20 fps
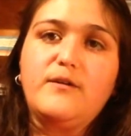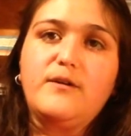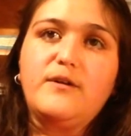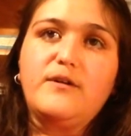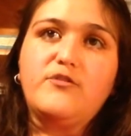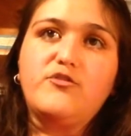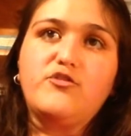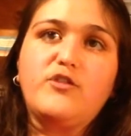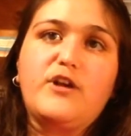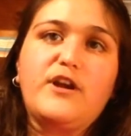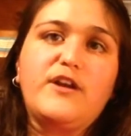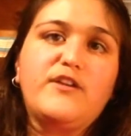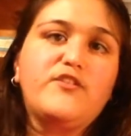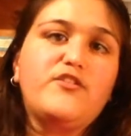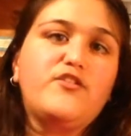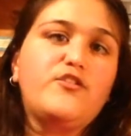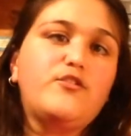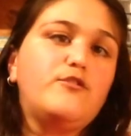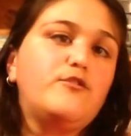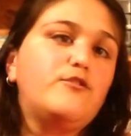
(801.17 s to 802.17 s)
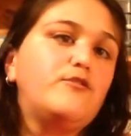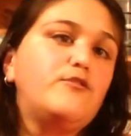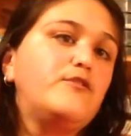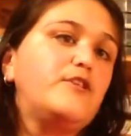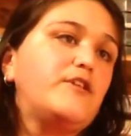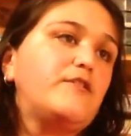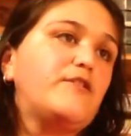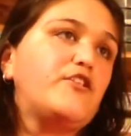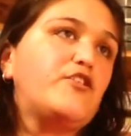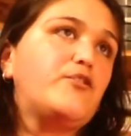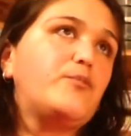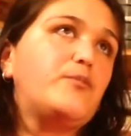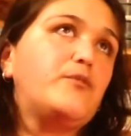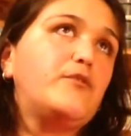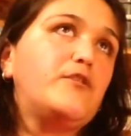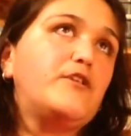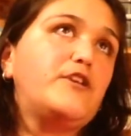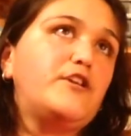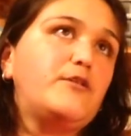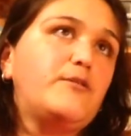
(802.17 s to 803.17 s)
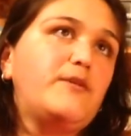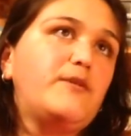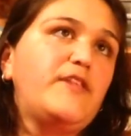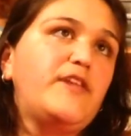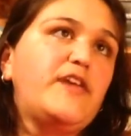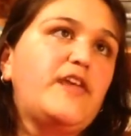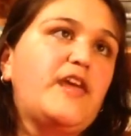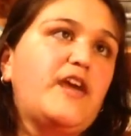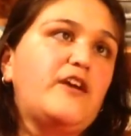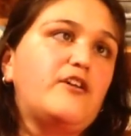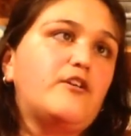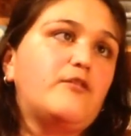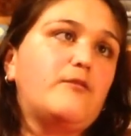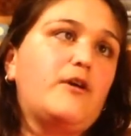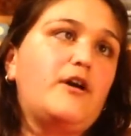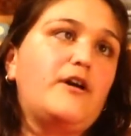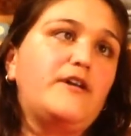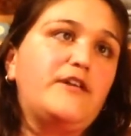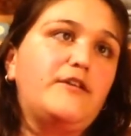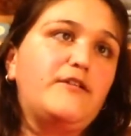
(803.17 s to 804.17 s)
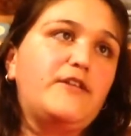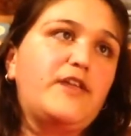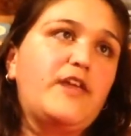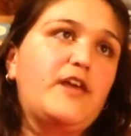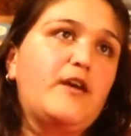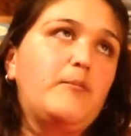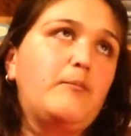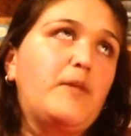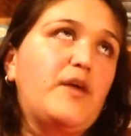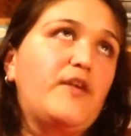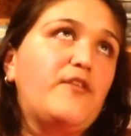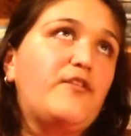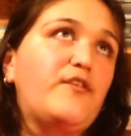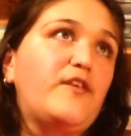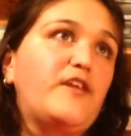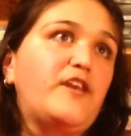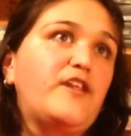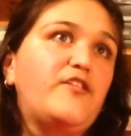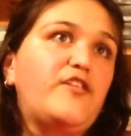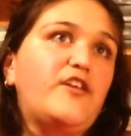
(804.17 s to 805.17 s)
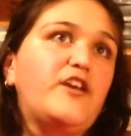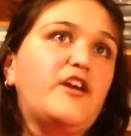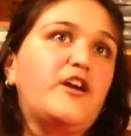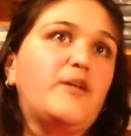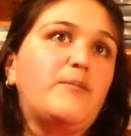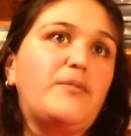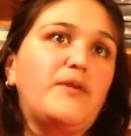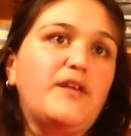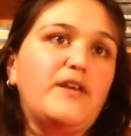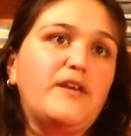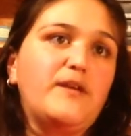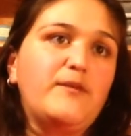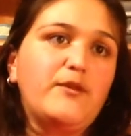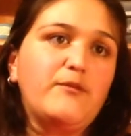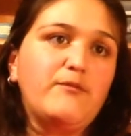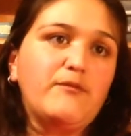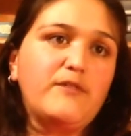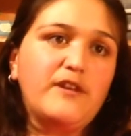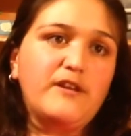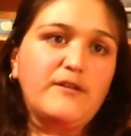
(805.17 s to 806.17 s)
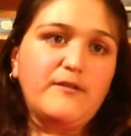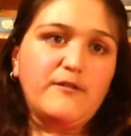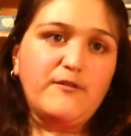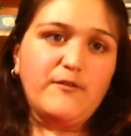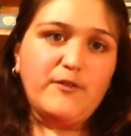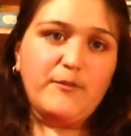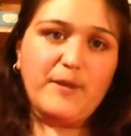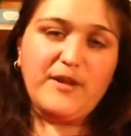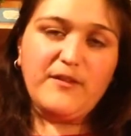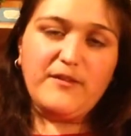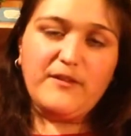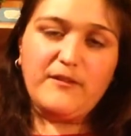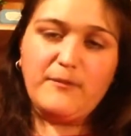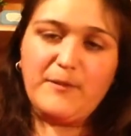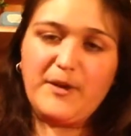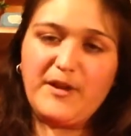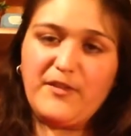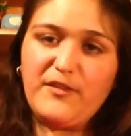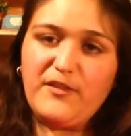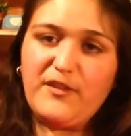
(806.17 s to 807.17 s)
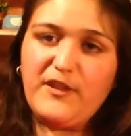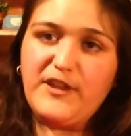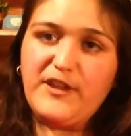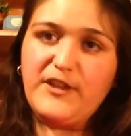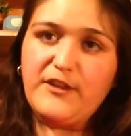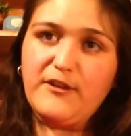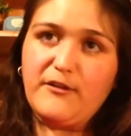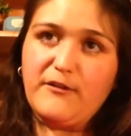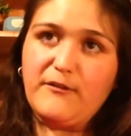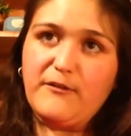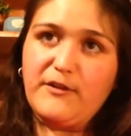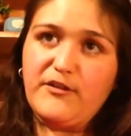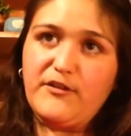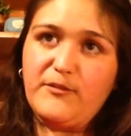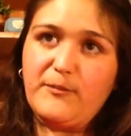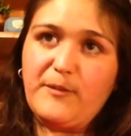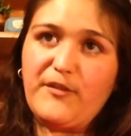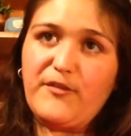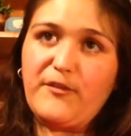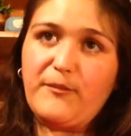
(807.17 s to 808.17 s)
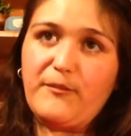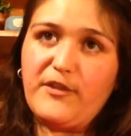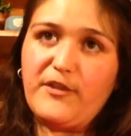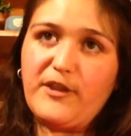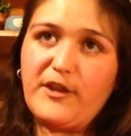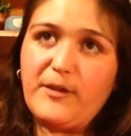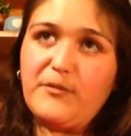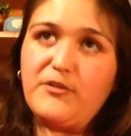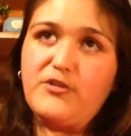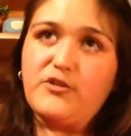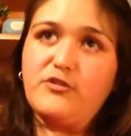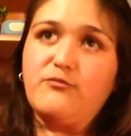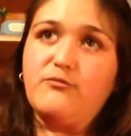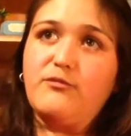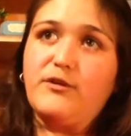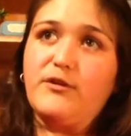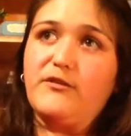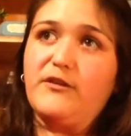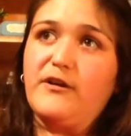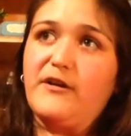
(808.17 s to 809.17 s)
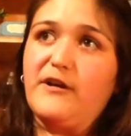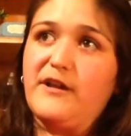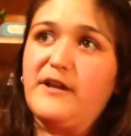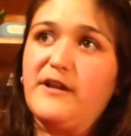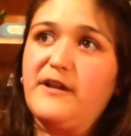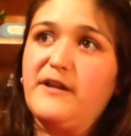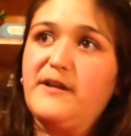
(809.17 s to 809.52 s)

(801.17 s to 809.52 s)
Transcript: trying to explore, you really can't go wrong. You can't mess anything up. Even if you might think you're going to mess something up, but you will not.